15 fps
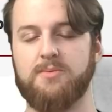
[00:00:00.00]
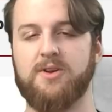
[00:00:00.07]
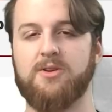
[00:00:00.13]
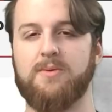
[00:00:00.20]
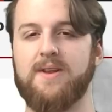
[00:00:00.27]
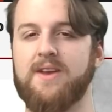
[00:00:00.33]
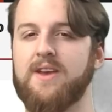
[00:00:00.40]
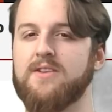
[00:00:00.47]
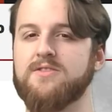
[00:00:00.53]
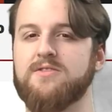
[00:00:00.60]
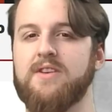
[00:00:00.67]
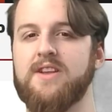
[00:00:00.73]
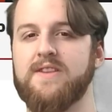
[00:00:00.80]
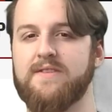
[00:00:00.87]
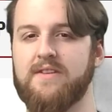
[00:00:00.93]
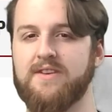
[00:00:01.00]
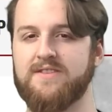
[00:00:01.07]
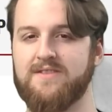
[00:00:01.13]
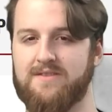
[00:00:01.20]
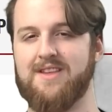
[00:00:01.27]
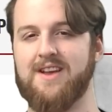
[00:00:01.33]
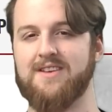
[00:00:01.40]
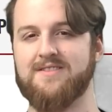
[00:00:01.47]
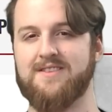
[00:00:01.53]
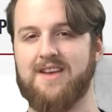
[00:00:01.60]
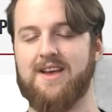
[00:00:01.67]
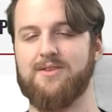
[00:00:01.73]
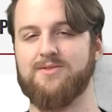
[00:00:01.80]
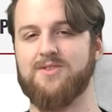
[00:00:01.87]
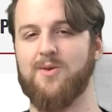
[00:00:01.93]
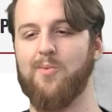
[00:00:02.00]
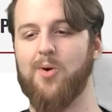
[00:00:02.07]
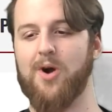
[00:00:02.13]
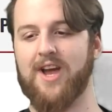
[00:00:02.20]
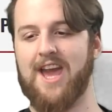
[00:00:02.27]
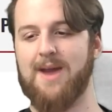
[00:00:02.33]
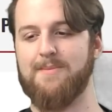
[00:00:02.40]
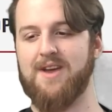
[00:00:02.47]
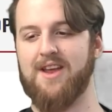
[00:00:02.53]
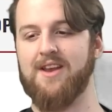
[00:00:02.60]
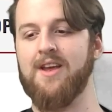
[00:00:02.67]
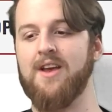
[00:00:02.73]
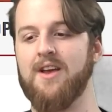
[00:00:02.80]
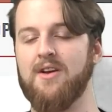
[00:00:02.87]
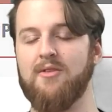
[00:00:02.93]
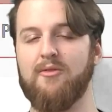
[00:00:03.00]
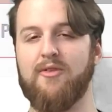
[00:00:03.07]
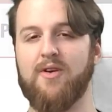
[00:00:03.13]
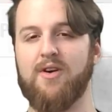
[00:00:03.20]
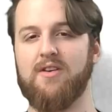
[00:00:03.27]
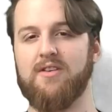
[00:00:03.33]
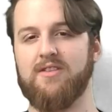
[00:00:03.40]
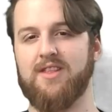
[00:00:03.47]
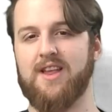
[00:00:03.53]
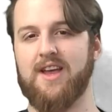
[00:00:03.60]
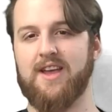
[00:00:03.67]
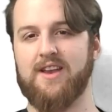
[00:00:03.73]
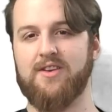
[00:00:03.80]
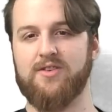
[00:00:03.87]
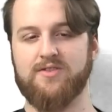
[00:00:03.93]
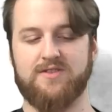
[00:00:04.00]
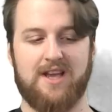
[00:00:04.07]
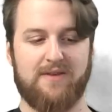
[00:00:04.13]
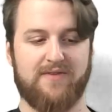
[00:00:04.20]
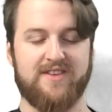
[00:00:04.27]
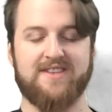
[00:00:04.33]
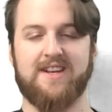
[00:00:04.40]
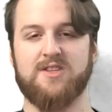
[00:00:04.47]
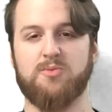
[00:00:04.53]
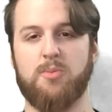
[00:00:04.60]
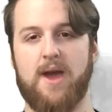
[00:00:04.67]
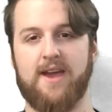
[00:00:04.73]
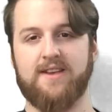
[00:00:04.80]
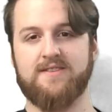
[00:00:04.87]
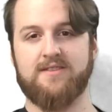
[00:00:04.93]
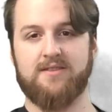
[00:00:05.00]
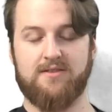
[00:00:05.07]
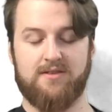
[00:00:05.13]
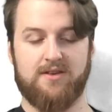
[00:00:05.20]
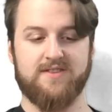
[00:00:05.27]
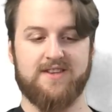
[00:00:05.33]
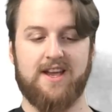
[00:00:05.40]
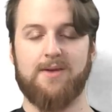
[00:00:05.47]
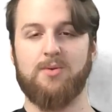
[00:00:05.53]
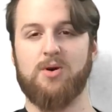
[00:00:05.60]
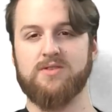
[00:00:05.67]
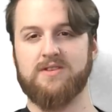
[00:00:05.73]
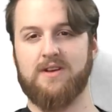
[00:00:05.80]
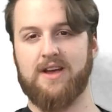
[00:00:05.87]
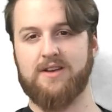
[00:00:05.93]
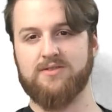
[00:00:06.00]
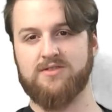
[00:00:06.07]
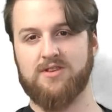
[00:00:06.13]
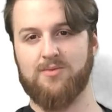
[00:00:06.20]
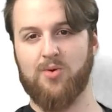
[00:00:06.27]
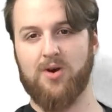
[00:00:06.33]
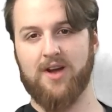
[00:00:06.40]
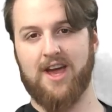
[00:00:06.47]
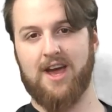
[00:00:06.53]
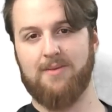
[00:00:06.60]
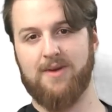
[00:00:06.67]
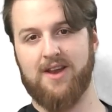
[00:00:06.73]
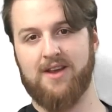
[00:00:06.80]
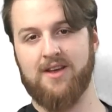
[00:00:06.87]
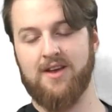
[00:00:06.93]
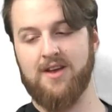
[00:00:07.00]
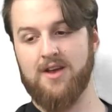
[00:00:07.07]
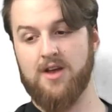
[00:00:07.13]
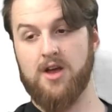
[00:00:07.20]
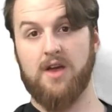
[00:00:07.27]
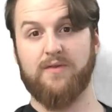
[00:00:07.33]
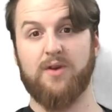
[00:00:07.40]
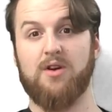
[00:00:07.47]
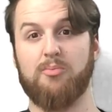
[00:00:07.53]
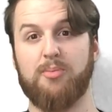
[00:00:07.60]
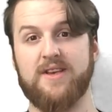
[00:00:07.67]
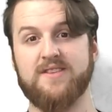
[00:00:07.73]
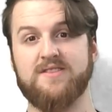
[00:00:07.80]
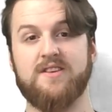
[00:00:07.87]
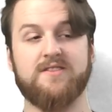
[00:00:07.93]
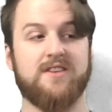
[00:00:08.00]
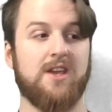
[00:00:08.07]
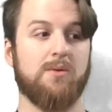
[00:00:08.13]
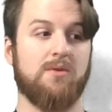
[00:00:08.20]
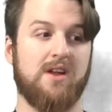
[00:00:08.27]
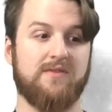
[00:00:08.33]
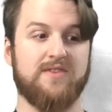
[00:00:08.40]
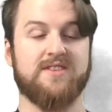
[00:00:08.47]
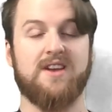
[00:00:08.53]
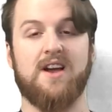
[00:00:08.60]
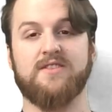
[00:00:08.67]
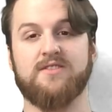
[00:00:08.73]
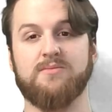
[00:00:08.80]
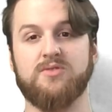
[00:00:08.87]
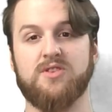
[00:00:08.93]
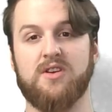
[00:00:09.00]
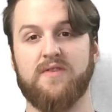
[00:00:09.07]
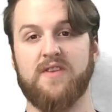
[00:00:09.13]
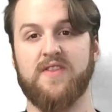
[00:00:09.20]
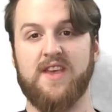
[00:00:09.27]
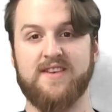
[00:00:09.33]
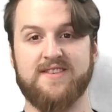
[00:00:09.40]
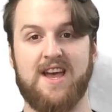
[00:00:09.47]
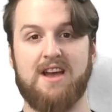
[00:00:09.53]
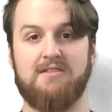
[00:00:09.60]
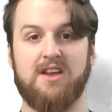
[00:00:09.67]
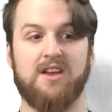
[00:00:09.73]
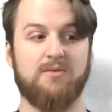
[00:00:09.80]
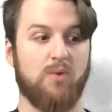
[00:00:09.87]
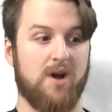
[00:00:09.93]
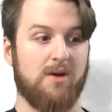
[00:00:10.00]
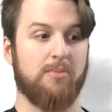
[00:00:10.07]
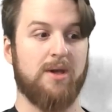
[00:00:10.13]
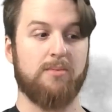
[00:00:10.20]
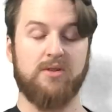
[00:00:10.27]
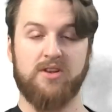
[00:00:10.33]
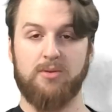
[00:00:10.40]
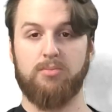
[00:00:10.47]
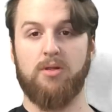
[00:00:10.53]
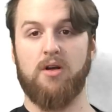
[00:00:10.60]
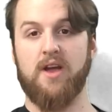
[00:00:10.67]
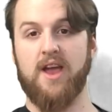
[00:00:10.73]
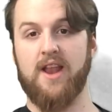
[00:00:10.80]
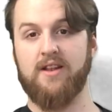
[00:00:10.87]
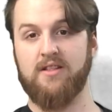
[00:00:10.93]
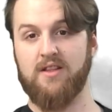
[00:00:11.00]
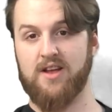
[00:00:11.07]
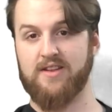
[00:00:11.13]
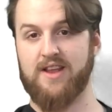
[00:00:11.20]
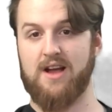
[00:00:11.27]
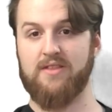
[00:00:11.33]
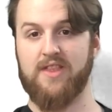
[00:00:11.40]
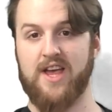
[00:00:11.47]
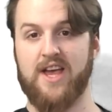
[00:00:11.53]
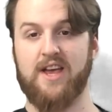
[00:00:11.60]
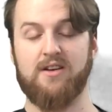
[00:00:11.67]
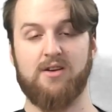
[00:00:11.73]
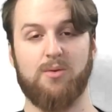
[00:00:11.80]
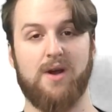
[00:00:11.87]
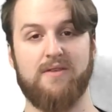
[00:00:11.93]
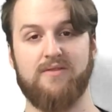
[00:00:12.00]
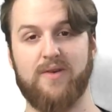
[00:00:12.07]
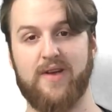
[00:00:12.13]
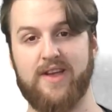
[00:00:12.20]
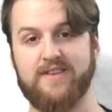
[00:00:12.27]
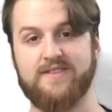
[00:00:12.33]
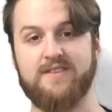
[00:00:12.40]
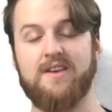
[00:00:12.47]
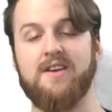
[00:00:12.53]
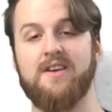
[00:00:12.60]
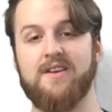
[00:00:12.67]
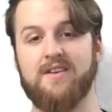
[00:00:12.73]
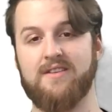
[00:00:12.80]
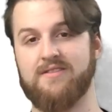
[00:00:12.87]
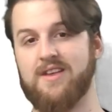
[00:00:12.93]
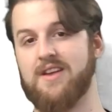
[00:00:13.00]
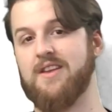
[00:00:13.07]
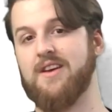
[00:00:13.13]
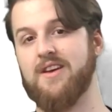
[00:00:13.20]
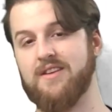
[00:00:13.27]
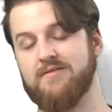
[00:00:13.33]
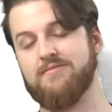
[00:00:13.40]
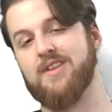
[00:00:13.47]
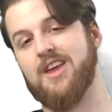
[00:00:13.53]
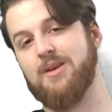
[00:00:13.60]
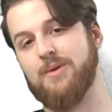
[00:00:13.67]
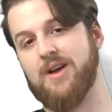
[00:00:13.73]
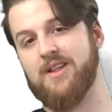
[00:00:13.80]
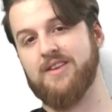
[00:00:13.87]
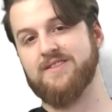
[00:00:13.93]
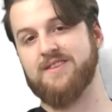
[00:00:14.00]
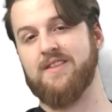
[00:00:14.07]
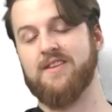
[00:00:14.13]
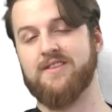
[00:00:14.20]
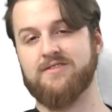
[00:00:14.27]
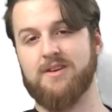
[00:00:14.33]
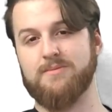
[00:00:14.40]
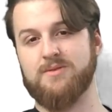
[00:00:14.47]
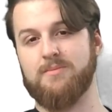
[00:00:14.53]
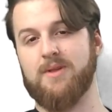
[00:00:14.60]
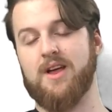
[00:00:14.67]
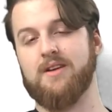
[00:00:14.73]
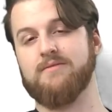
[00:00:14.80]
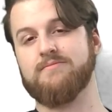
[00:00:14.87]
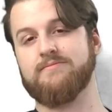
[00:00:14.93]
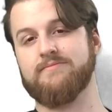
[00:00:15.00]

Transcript: will be coming at your screens very soon. Thanks to Hellstorm Wargaming for letting us have this ad space, because I am also Hellstorm Wargaming. If you're a business and you want to advertise some stuff in this area while people are deploying, like down there or wherever it is, then email is in the description below.